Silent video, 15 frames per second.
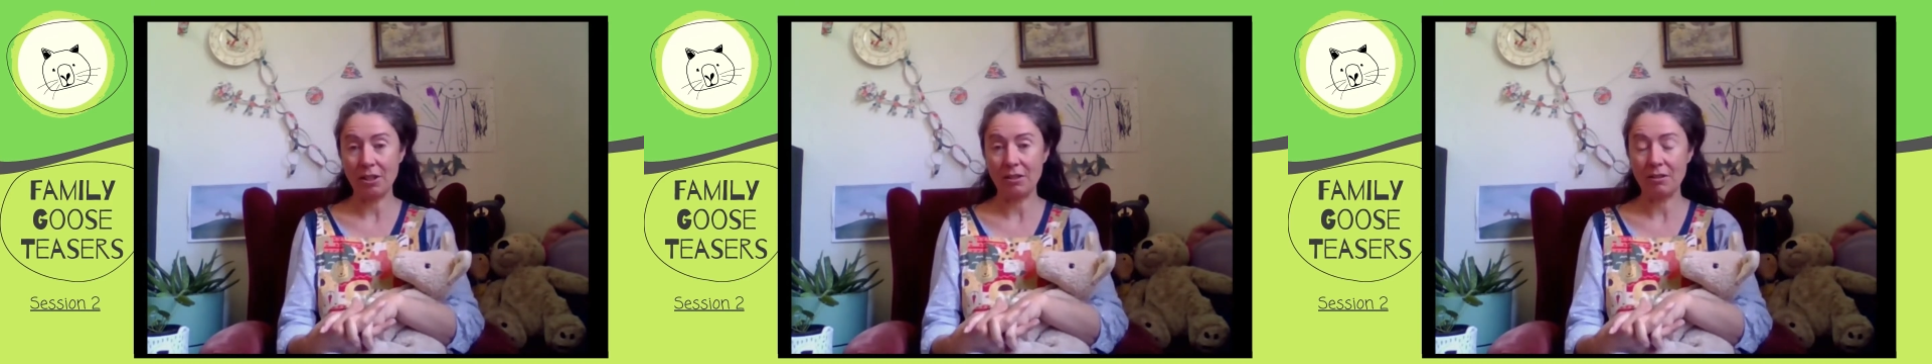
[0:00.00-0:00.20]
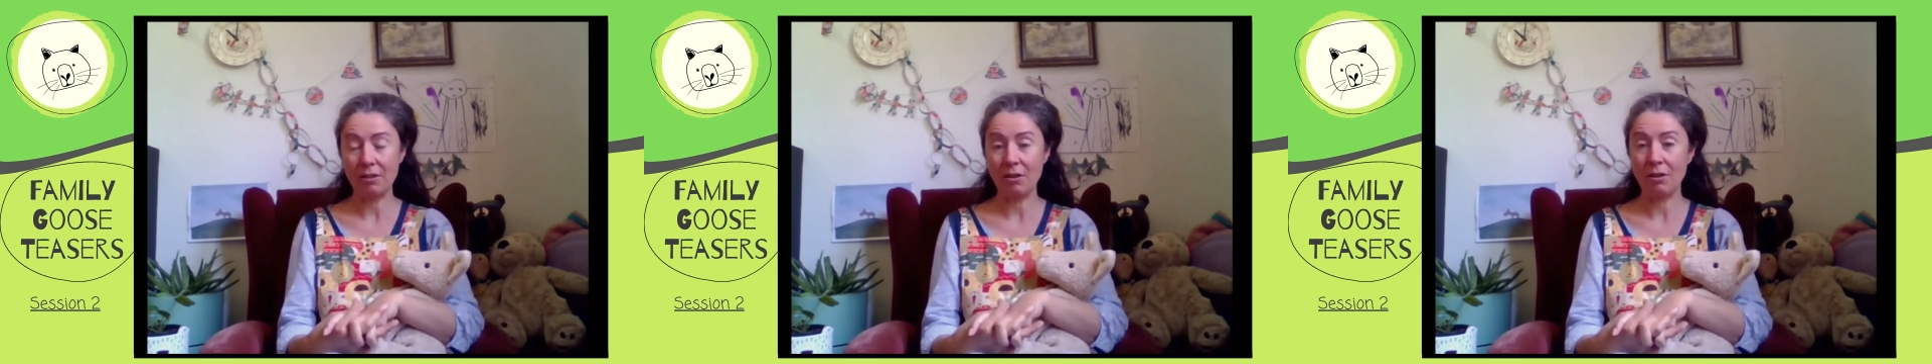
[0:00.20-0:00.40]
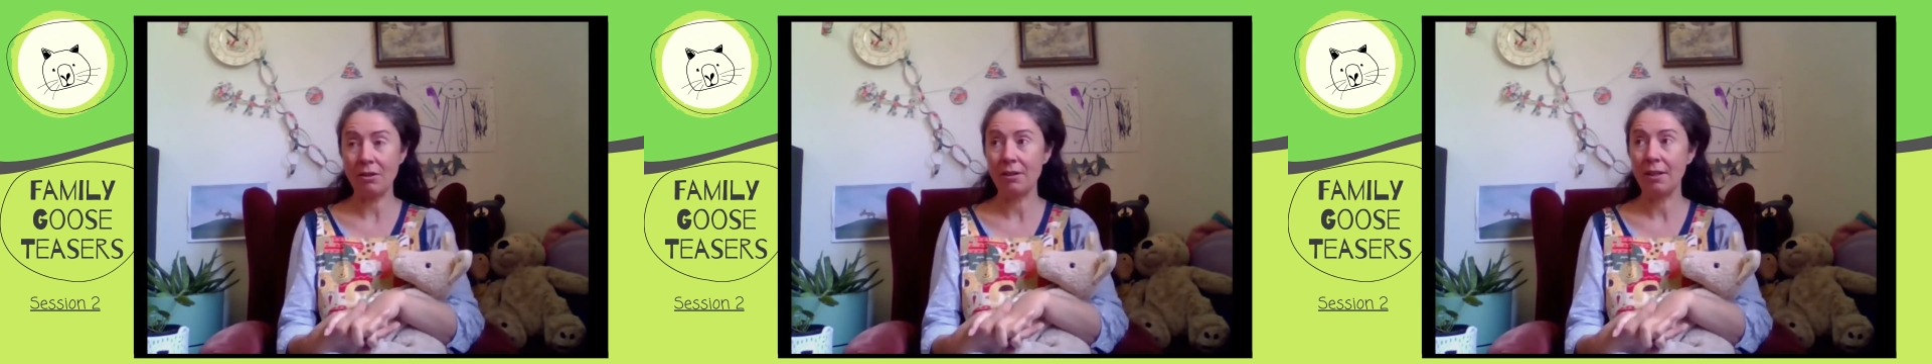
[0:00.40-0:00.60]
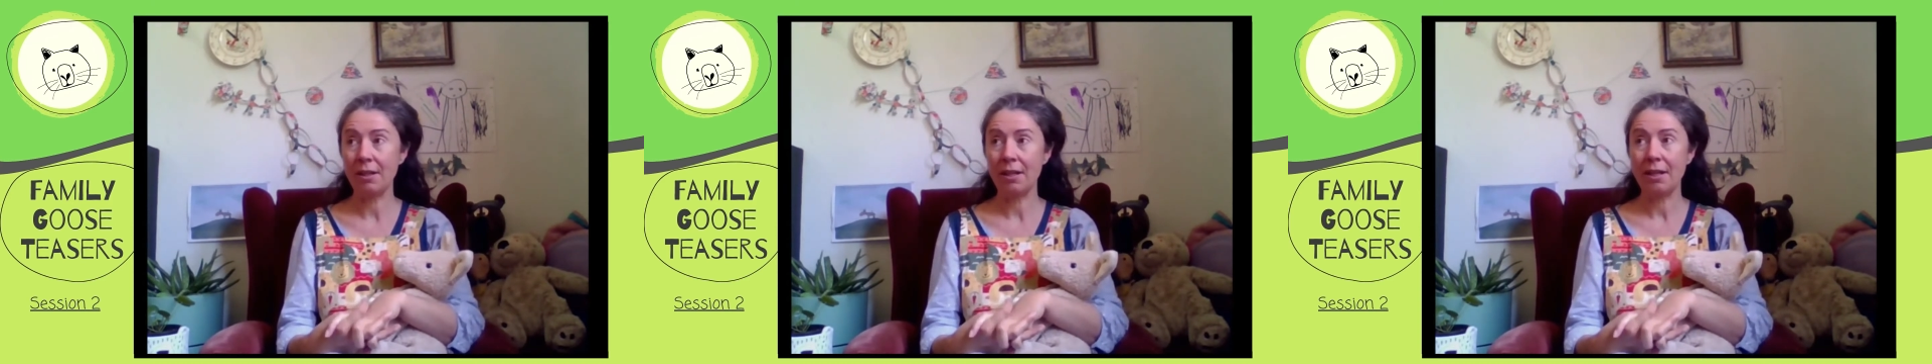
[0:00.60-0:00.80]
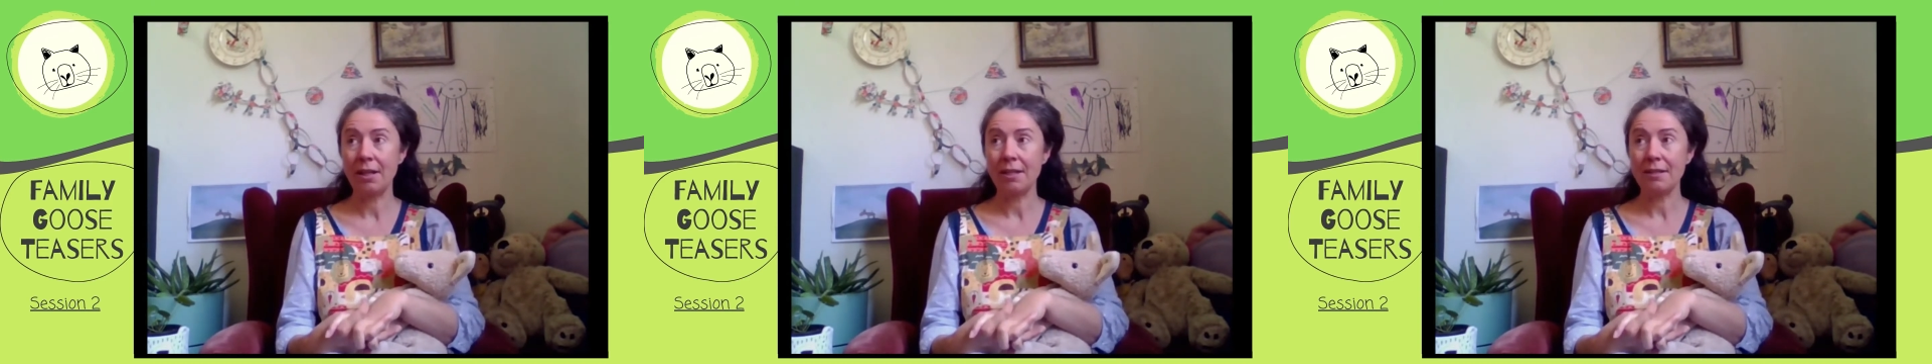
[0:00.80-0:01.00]
So
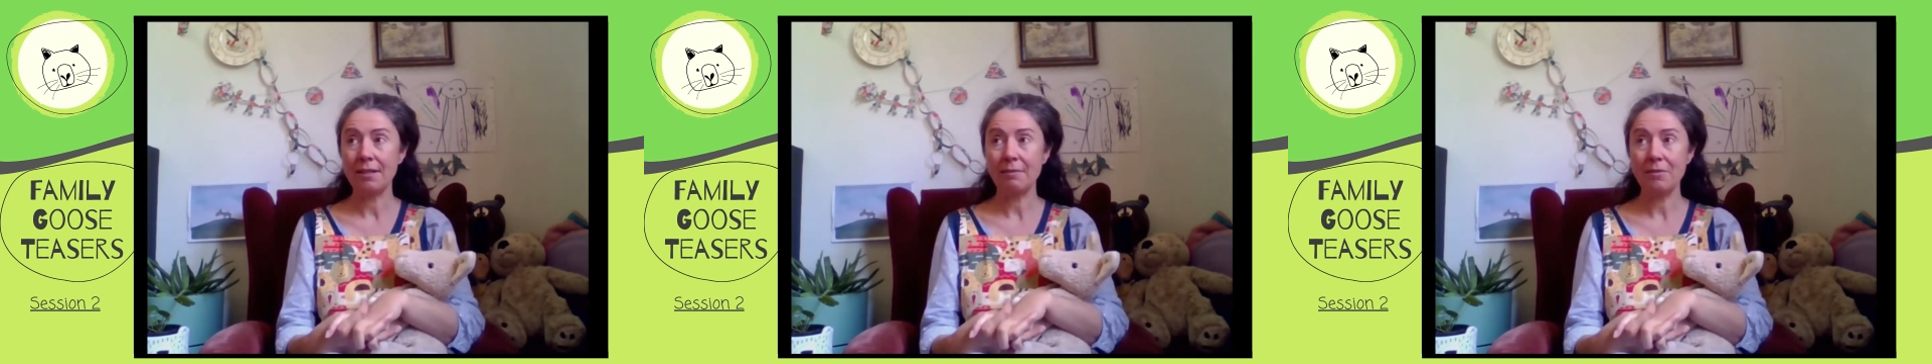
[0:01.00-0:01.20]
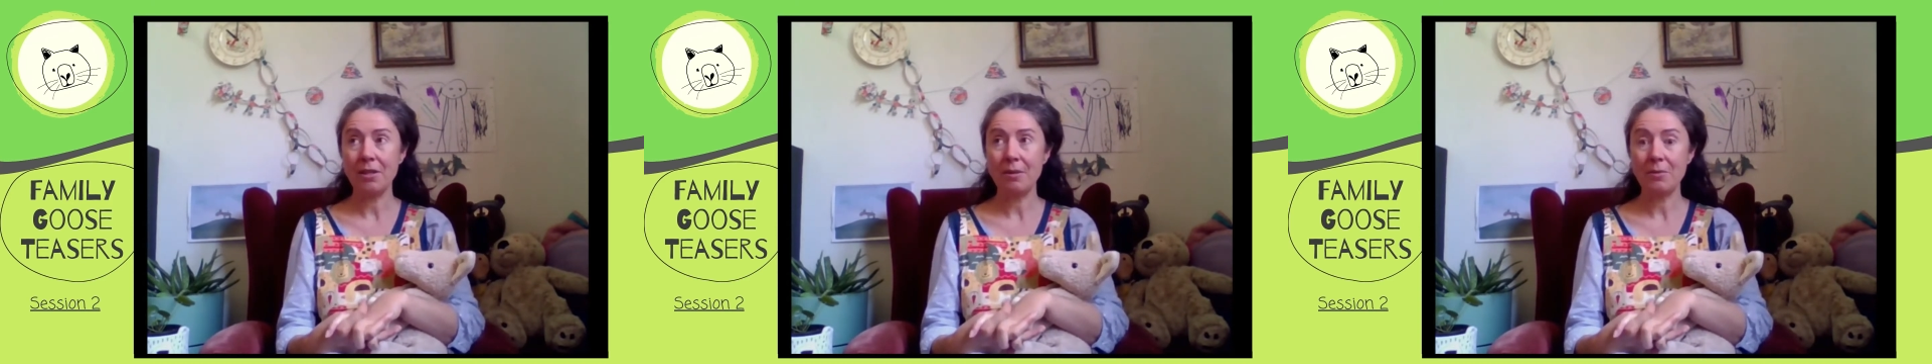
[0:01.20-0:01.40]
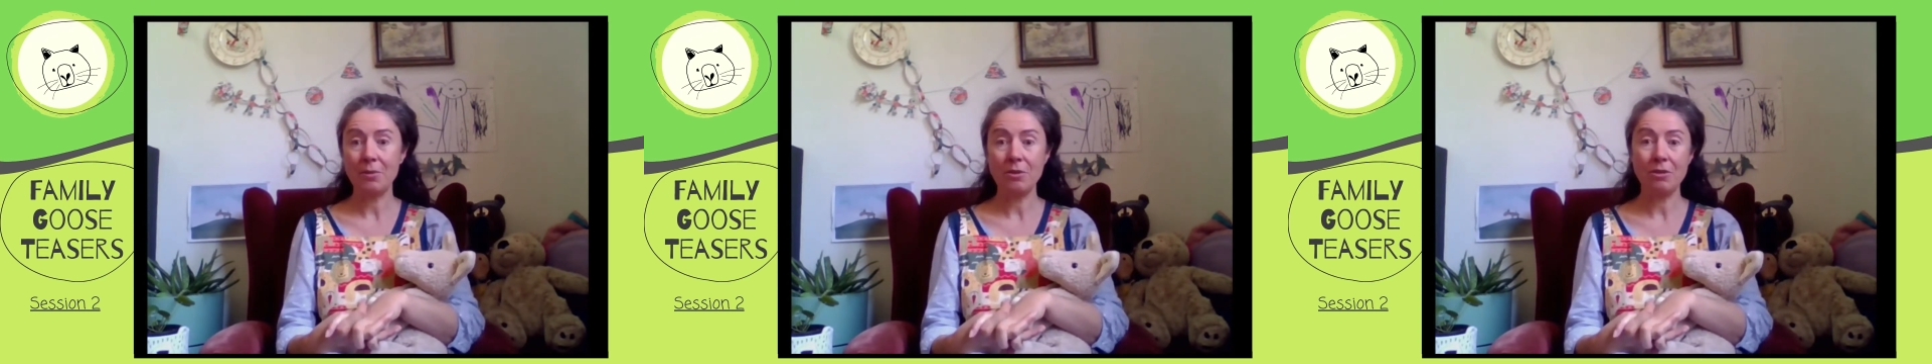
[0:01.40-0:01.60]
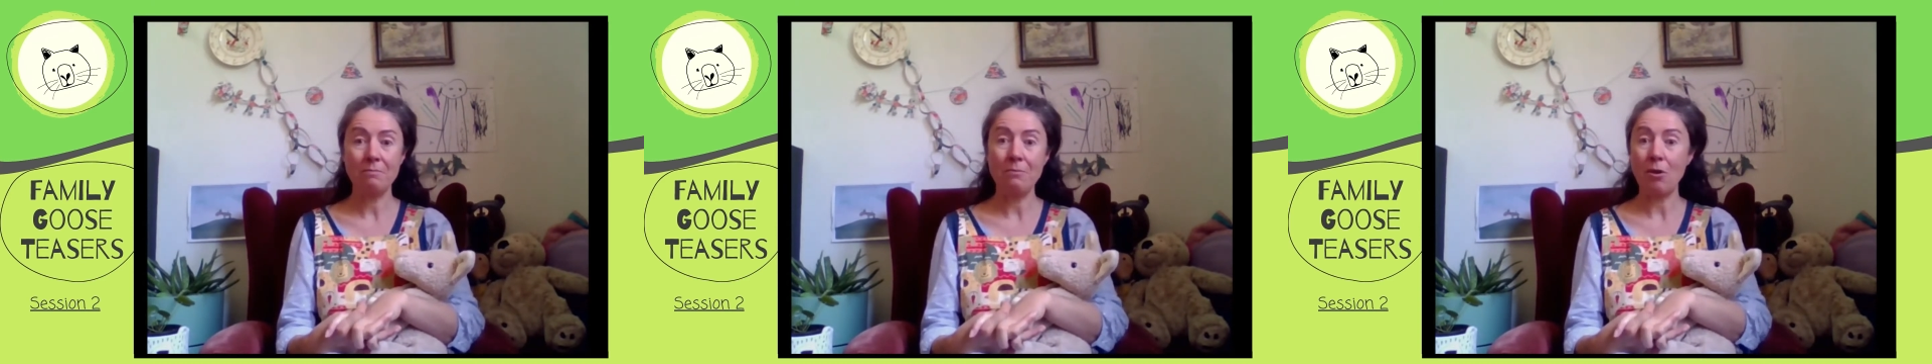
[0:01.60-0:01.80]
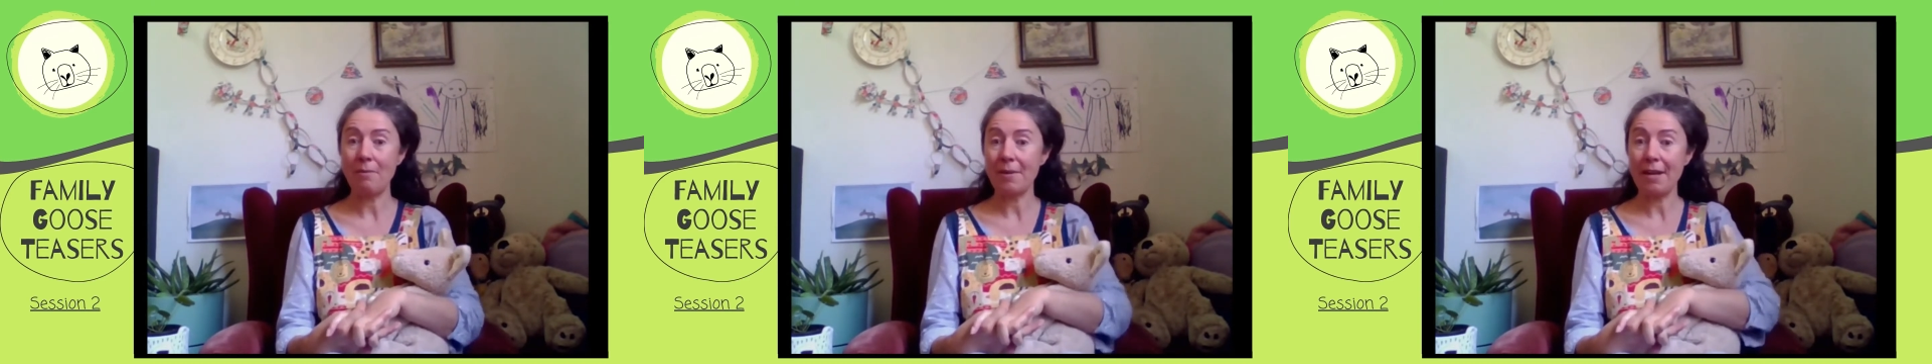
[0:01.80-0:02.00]
sometimes when you
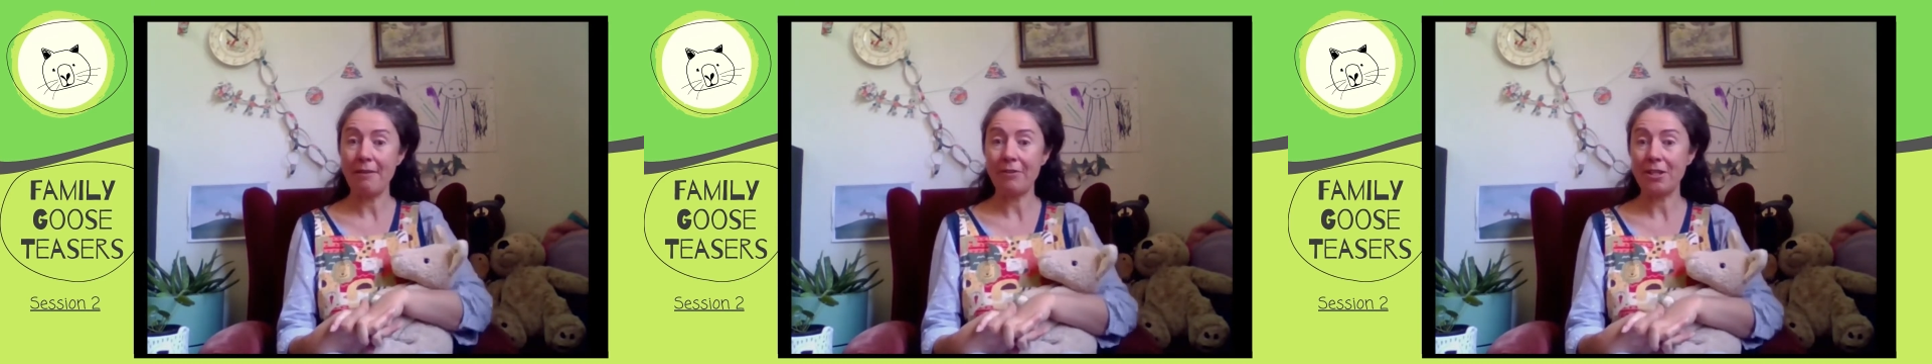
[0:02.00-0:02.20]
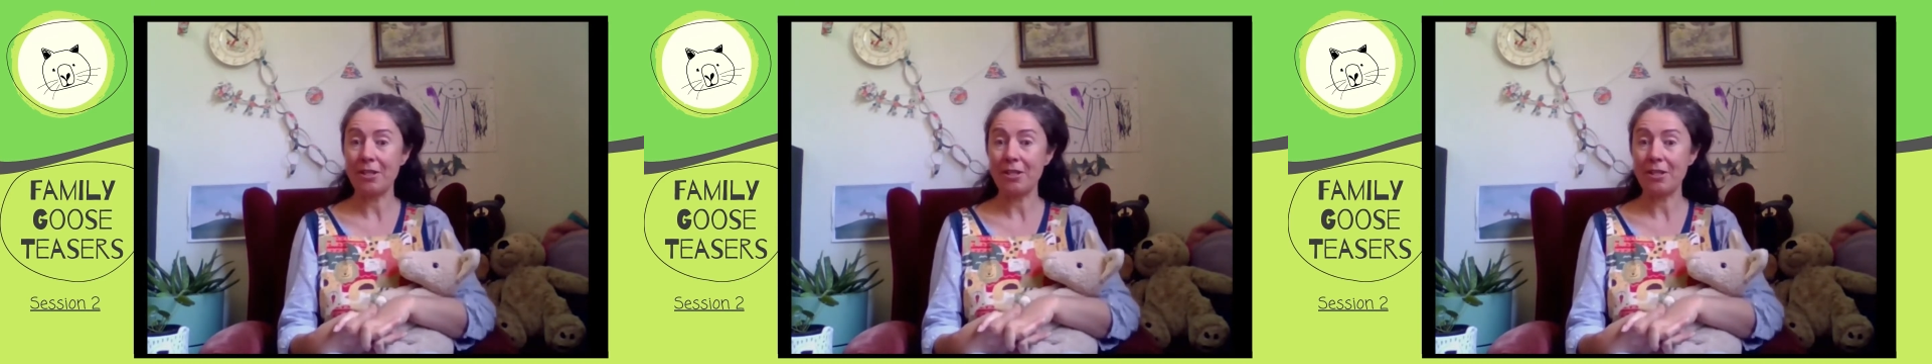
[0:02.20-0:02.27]
might be having